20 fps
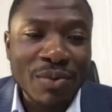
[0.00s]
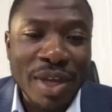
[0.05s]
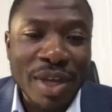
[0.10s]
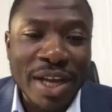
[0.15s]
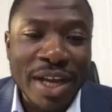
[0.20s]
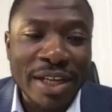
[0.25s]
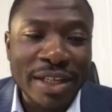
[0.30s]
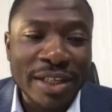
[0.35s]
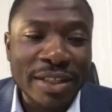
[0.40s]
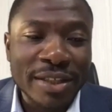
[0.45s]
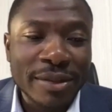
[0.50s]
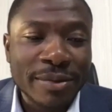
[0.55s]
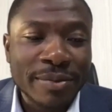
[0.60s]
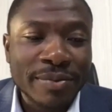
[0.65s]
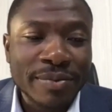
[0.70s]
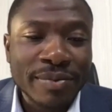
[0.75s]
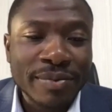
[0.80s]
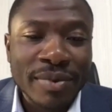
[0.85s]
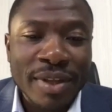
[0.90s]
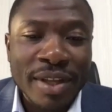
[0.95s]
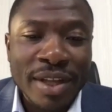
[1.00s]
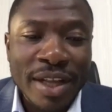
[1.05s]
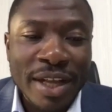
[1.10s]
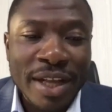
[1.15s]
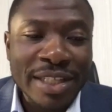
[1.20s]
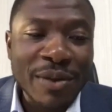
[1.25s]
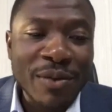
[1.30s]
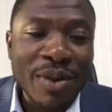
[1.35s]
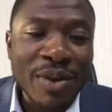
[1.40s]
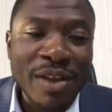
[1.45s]
we can
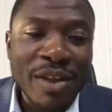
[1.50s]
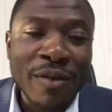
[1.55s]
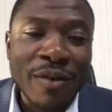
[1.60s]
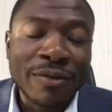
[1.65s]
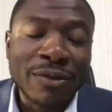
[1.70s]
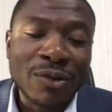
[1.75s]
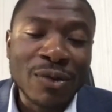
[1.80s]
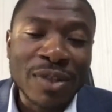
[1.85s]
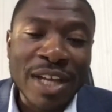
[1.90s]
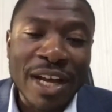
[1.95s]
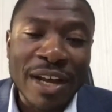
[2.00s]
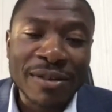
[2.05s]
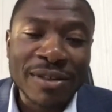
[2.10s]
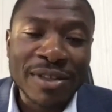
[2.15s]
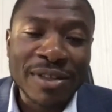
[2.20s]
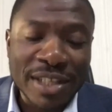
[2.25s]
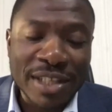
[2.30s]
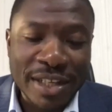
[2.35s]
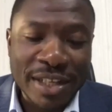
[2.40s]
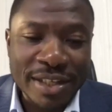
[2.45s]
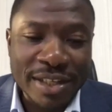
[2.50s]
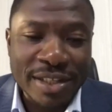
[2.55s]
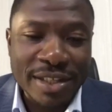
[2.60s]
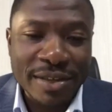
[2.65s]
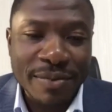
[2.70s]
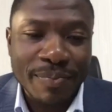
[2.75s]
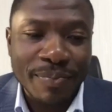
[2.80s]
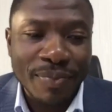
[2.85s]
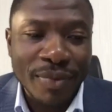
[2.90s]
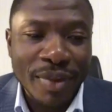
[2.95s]
get a relief of 2,000 cedis.
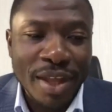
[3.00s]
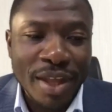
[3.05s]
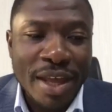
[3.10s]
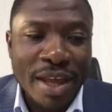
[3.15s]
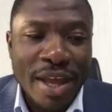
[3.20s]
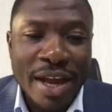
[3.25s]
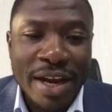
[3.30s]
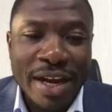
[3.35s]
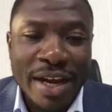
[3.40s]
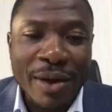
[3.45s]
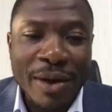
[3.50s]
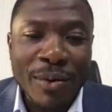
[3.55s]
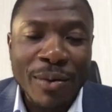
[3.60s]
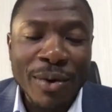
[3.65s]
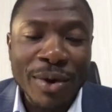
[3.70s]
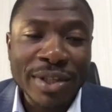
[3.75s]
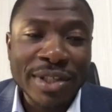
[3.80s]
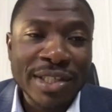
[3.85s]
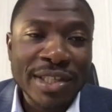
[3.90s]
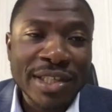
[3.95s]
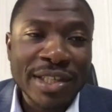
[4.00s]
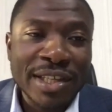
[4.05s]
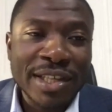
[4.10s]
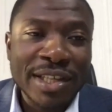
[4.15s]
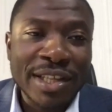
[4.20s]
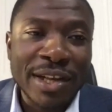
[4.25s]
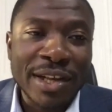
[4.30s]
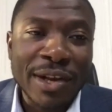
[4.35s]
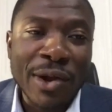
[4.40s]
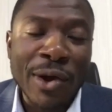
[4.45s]
And now what
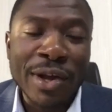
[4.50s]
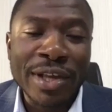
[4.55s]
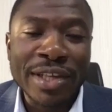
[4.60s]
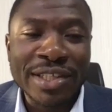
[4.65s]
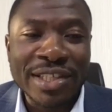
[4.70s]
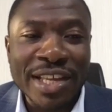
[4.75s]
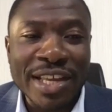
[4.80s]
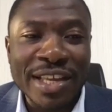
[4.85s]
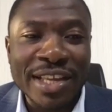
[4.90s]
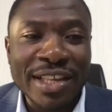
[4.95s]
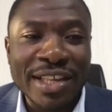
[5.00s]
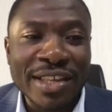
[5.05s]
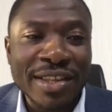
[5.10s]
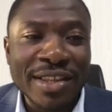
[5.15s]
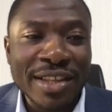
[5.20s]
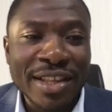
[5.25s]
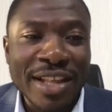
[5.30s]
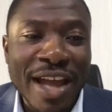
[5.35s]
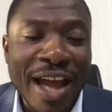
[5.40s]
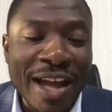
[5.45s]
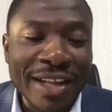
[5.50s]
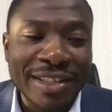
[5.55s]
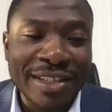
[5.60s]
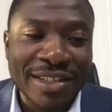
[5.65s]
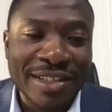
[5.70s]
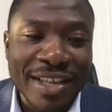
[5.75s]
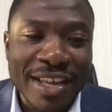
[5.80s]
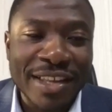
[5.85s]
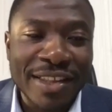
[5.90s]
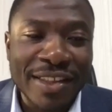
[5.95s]
the law is saying, the Act is
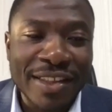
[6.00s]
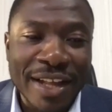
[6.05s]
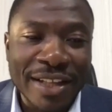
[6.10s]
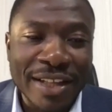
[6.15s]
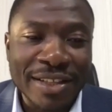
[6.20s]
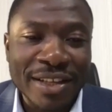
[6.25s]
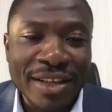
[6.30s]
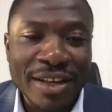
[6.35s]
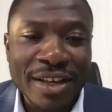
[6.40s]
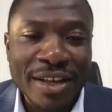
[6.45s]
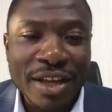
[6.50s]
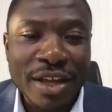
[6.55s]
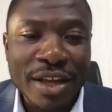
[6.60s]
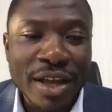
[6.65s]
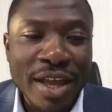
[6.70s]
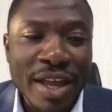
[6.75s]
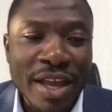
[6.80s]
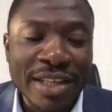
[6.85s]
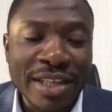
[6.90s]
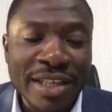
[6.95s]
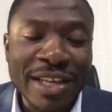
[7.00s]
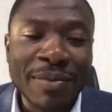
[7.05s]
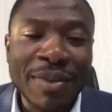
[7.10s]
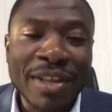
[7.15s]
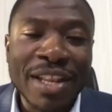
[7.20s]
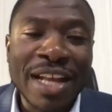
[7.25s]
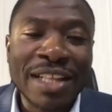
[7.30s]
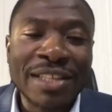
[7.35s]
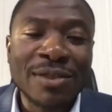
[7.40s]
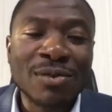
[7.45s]
saying that it's something
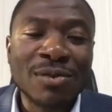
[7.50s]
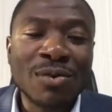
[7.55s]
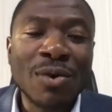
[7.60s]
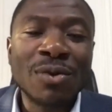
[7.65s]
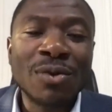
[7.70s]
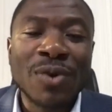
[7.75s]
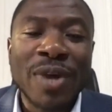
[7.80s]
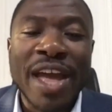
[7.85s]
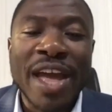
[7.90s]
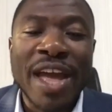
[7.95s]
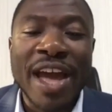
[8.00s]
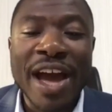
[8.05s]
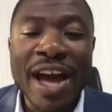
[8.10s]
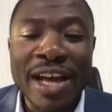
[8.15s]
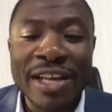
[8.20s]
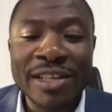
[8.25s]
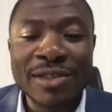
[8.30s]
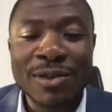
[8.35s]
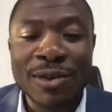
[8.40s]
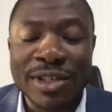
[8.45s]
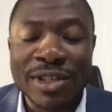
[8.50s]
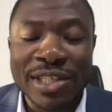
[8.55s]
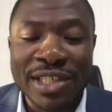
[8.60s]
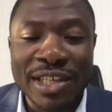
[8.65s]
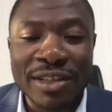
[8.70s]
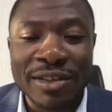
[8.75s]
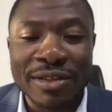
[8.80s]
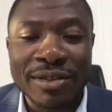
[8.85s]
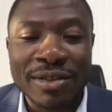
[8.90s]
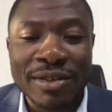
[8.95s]
that is going to enhance your
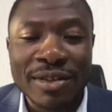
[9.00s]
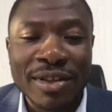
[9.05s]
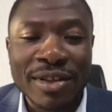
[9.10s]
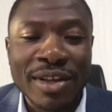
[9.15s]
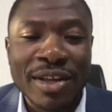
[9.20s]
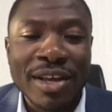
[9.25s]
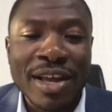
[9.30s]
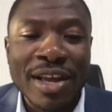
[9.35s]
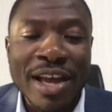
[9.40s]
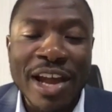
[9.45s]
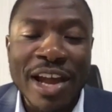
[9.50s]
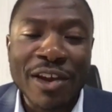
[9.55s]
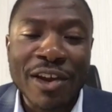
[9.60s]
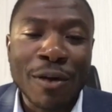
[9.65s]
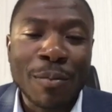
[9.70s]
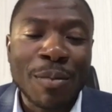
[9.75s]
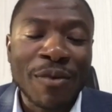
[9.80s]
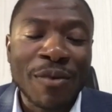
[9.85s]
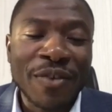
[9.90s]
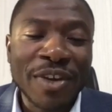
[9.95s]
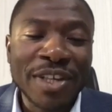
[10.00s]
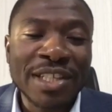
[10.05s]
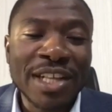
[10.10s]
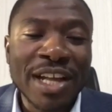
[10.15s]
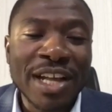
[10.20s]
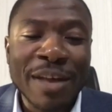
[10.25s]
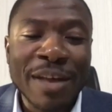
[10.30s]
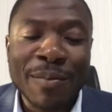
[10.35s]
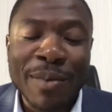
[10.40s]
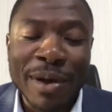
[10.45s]
skill and your
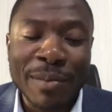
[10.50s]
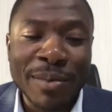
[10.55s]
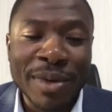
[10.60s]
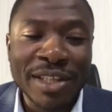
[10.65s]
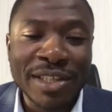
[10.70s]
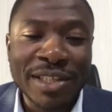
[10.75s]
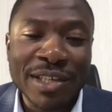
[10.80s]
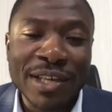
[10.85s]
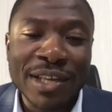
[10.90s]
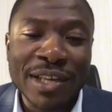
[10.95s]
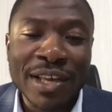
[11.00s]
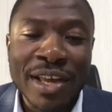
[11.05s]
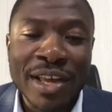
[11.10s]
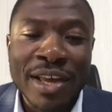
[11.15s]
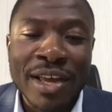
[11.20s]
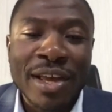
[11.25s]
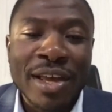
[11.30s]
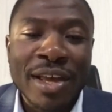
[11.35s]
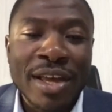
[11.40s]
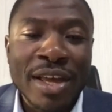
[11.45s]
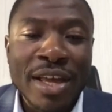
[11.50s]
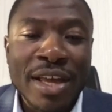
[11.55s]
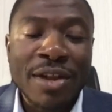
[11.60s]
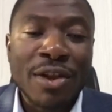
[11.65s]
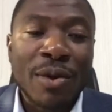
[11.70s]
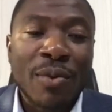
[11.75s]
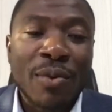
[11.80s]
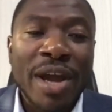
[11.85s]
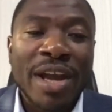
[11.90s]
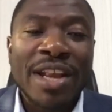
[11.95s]
professional capability in
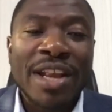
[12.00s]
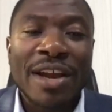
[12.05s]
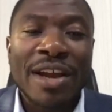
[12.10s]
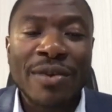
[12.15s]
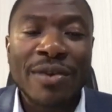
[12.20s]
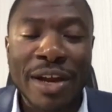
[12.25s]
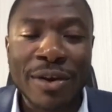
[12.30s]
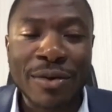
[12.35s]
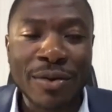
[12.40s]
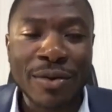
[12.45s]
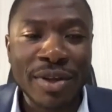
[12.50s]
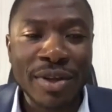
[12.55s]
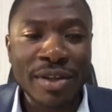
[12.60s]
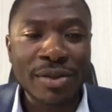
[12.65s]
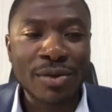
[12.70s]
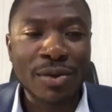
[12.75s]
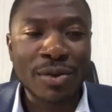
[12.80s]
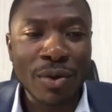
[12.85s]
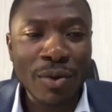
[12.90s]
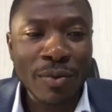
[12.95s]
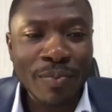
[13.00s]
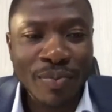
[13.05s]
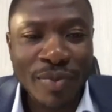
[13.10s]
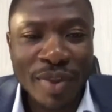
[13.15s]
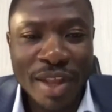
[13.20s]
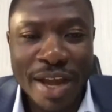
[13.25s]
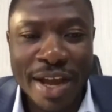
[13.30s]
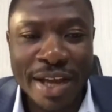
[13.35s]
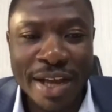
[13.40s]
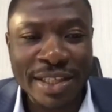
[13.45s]
the work that you are doing. So
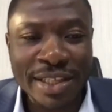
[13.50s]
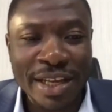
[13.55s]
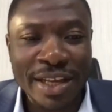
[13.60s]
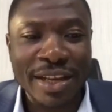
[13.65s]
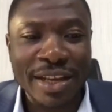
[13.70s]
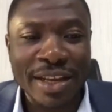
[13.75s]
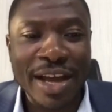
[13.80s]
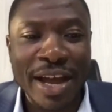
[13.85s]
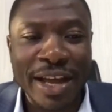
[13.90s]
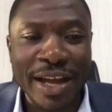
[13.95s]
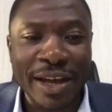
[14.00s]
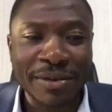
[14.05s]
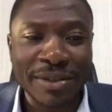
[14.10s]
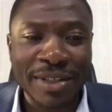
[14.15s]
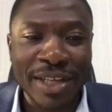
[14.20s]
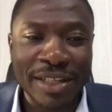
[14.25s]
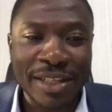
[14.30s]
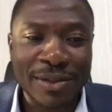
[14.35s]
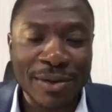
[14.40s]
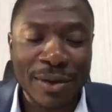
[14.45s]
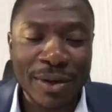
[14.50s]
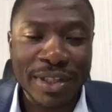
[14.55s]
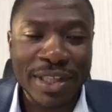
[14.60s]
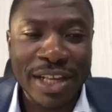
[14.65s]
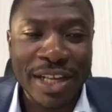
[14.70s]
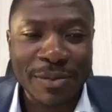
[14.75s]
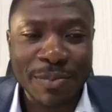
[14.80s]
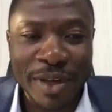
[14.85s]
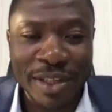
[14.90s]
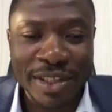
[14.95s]
as an accountant or a
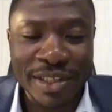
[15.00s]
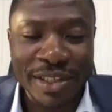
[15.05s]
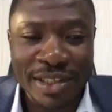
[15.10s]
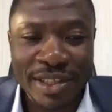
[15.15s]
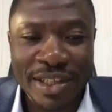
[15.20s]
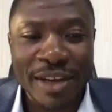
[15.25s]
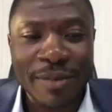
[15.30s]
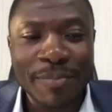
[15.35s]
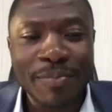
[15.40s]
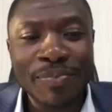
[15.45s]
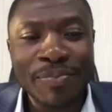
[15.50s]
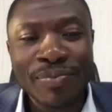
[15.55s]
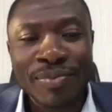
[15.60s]
tax practitioner,